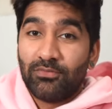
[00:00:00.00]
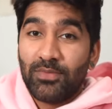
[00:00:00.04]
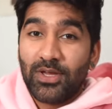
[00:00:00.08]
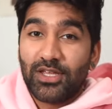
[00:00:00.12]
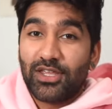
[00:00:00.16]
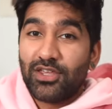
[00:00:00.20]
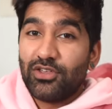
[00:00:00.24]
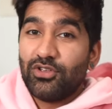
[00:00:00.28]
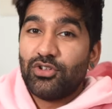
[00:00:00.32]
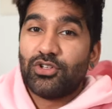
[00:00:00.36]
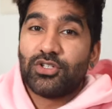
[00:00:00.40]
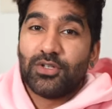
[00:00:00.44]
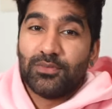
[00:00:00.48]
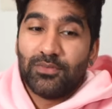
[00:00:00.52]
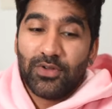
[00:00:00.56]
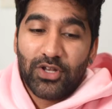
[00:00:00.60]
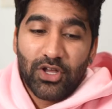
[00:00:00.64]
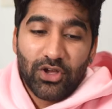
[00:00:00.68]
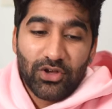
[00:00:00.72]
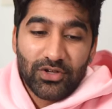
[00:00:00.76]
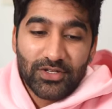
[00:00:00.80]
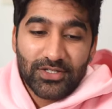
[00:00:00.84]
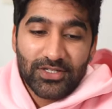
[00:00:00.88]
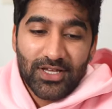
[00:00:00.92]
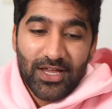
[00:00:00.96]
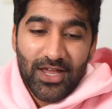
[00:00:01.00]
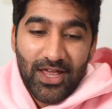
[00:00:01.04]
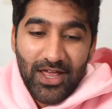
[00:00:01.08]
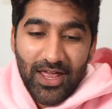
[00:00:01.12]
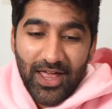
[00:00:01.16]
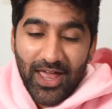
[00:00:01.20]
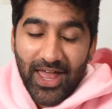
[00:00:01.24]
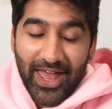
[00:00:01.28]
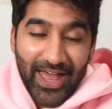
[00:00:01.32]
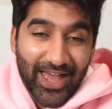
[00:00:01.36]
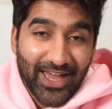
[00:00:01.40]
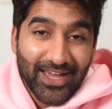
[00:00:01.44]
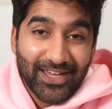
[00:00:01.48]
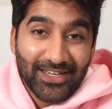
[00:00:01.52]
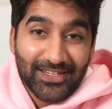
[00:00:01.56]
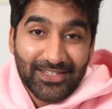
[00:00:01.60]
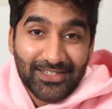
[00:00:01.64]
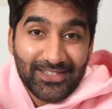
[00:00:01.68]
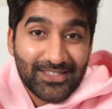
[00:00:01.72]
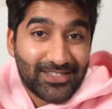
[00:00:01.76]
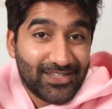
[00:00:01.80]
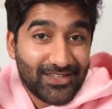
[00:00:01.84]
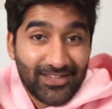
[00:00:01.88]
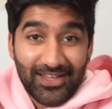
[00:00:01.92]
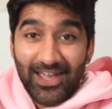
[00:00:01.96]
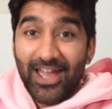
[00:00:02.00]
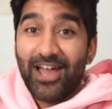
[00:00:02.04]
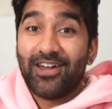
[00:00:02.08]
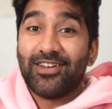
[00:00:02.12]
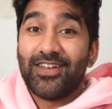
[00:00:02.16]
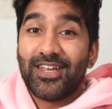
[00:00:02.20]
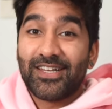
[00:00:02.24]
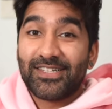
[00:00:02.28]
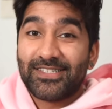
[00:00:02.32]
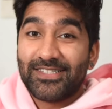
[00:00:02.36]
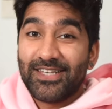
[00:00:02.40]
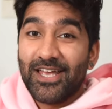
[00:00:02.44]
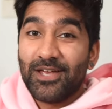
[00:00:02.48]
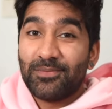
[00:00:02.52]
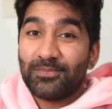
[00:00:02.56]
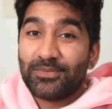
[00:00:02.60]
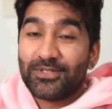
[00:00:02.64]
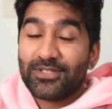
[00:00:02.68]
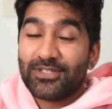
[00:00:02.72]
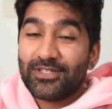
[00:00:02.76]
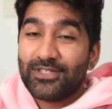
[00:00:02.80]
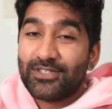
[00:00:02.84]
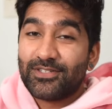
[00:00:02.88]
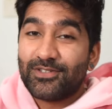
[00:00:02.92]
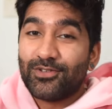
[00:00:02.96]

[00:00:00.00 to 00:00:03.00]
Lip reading: making YouTube videos, and our next steps.